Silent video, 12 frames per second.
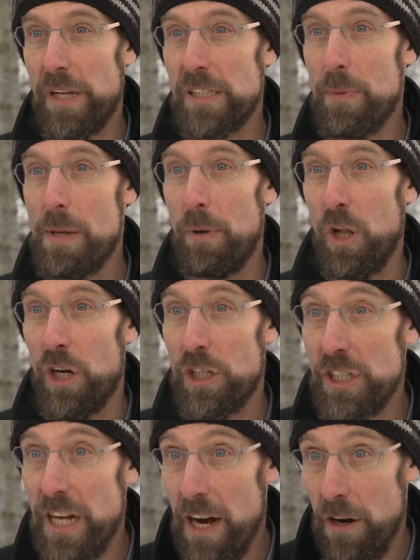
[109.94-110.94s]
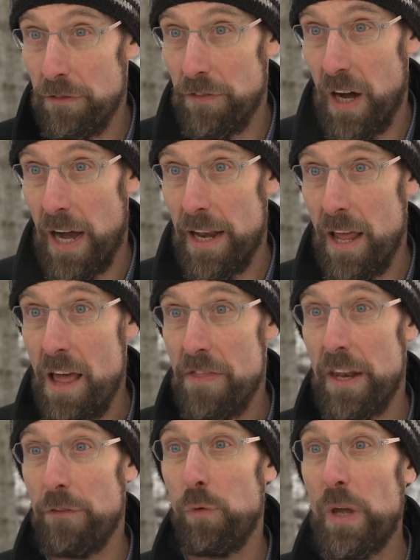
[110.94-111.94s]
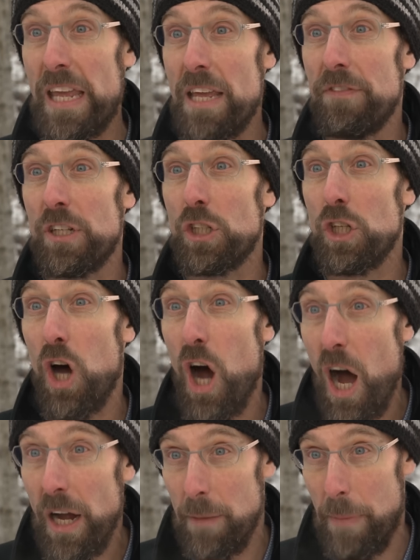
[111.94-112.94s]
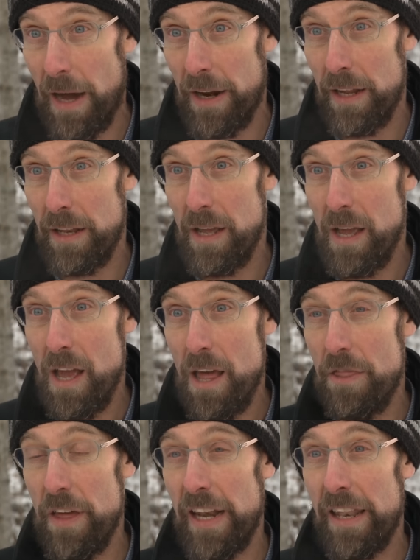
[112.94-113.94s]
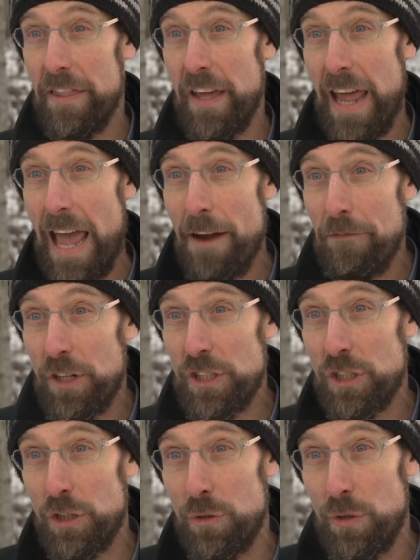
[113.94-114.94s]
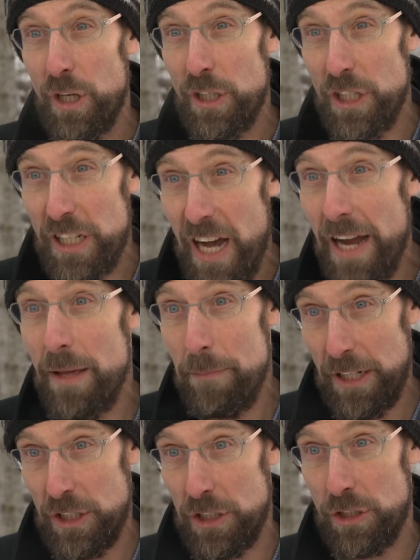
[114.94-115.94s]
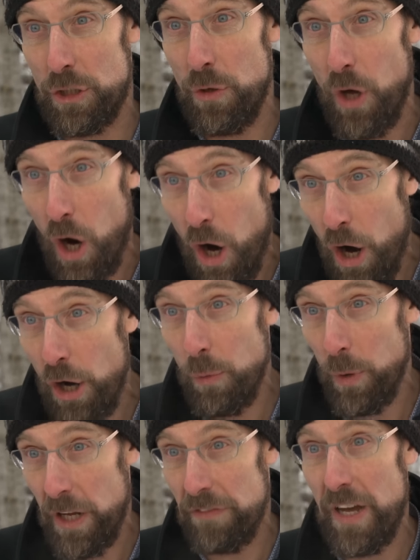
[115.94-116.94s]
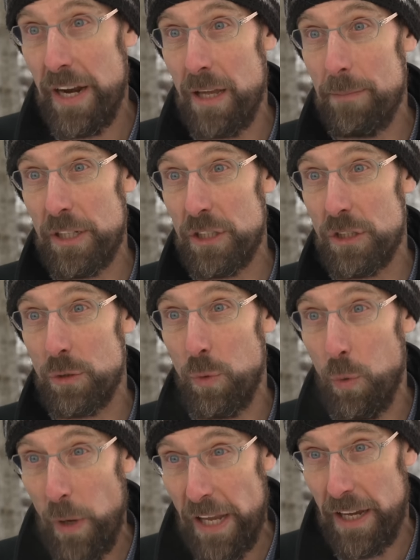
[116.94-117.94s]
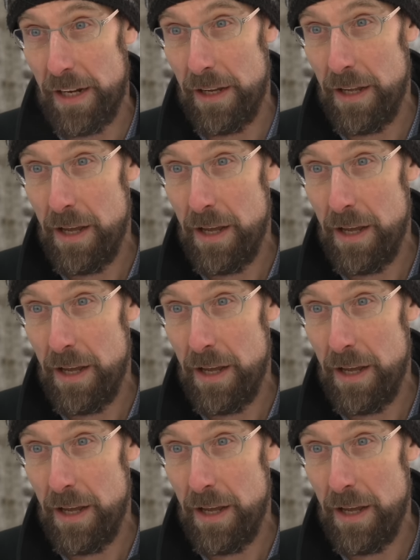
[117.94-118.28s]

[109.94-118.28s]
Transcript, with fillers: because people are terrified that if we even talk about it, that, that efforts to, to cut emissions, do the hard work of cutting emissions, will weaken.